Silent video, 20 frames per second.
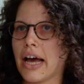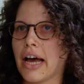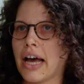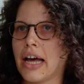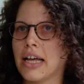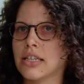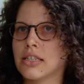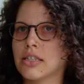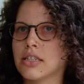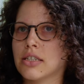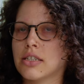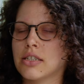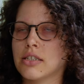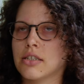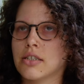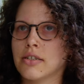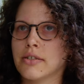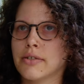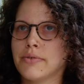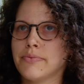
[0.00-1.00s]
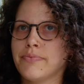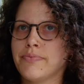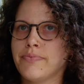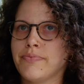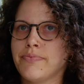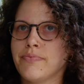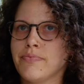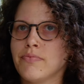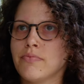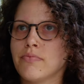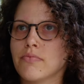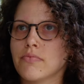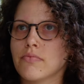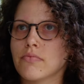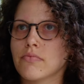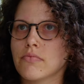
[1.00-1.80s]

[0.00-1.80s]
And um,